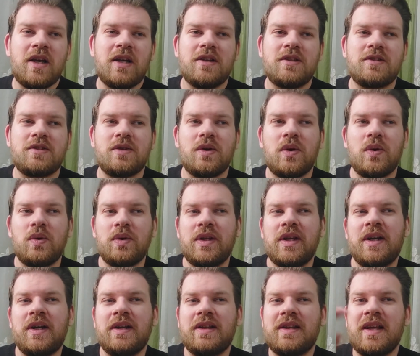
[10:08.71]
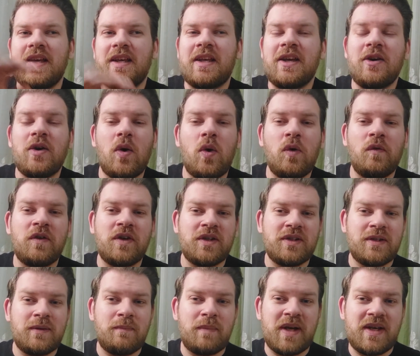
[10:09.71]
So they're taking over
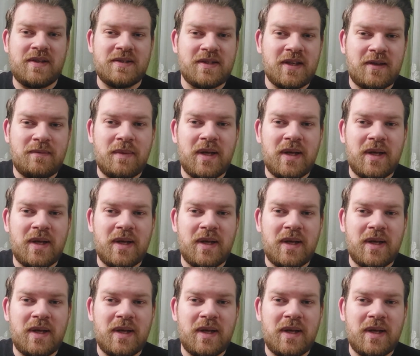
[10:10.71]
the basic